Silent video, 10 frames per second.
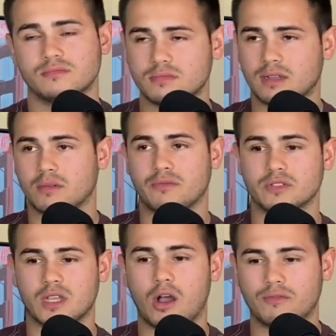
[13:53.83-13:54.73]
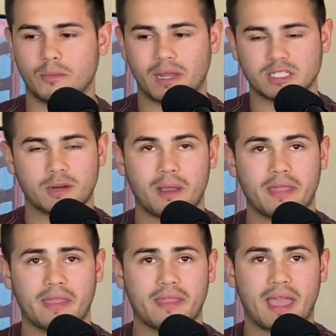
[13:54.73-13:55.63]
That ref is awful, but I talk
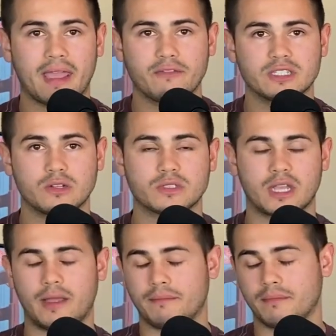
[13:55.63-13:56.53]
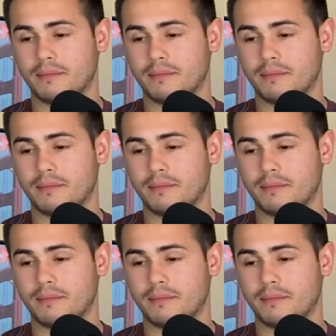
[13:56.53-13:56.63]
about that every single time.